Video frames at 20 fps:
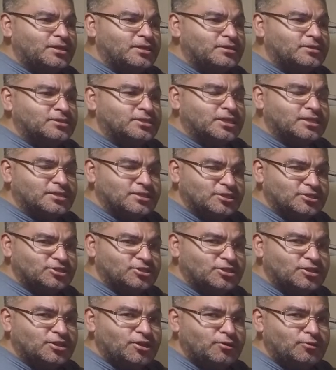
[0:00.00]

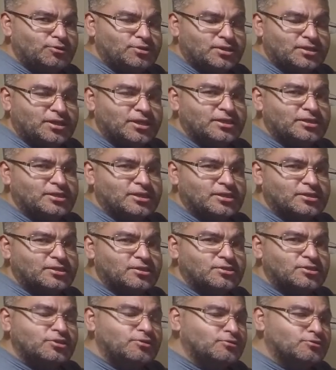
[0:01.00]
technician there with the light
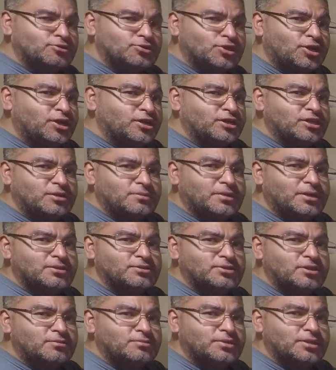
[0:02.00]
technician, he was talking about
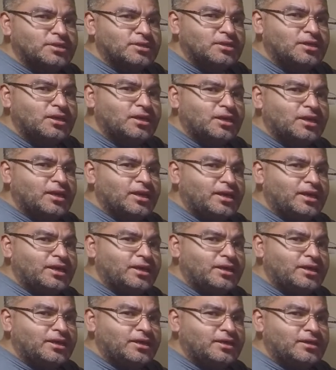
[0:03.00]
something,
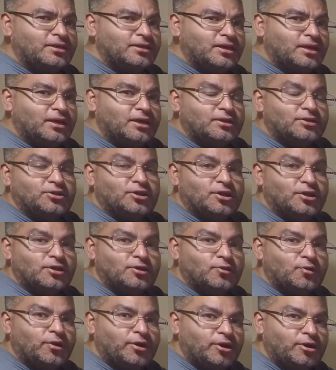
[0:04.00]
and I thought I'd
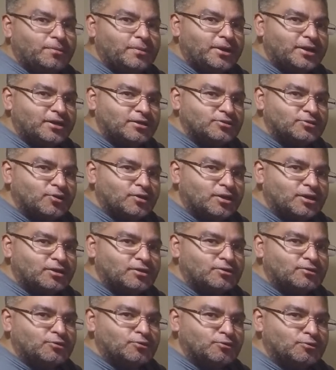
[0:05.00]
inquire about it. So I
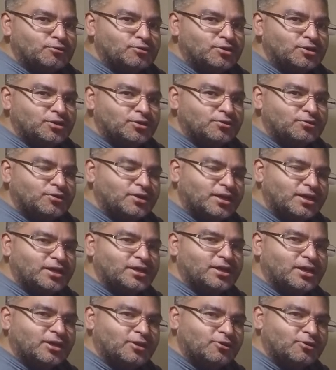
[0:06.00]
googled the internet, and
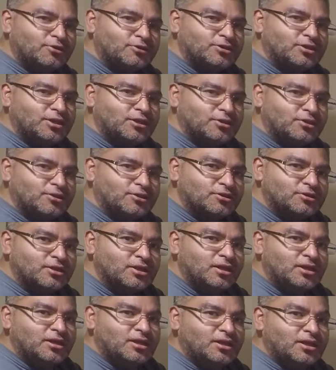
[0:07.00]
I looked and looked,
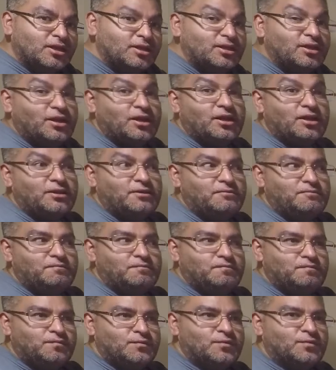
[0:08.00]
and then I
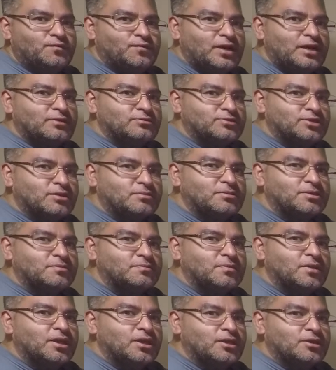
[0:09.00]
found something.
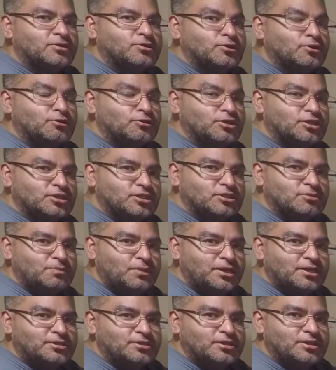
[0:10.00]
So this is
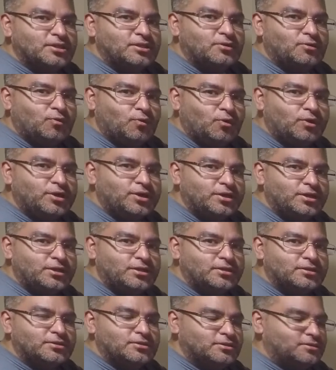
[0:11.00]
basically what it
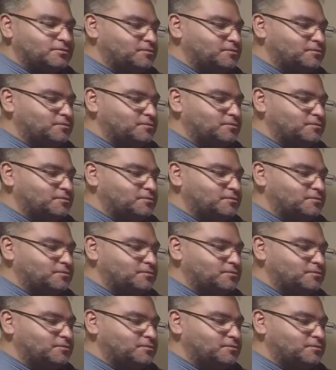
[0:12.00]
is.